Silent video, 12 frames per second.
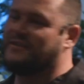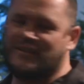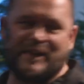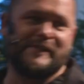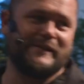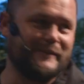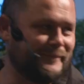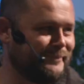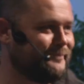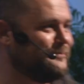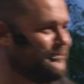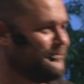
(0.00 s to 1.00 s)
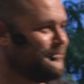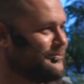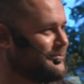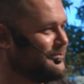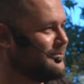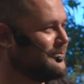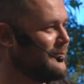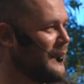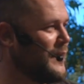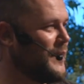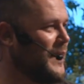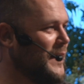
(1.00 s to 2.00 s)
Satan.
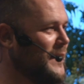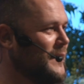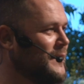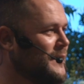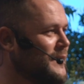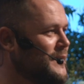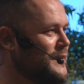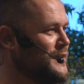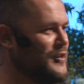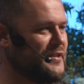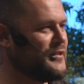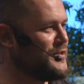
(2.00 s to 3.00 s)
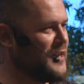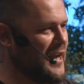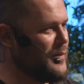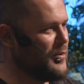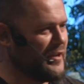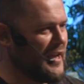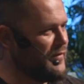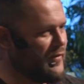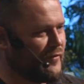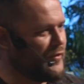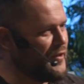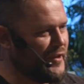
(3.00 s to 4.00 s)
Okay? Jesus came and gave
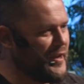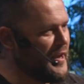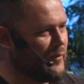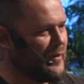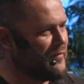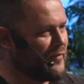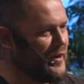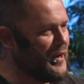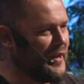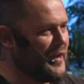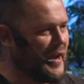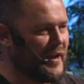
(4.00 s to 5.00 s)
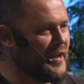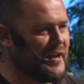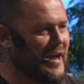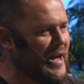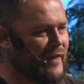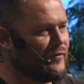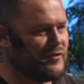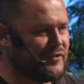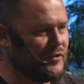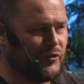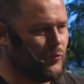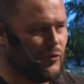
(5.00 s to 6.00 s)
everything he had away freely, and he
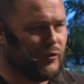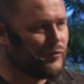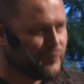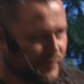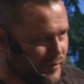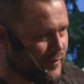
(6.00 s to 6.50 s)
harvested the world.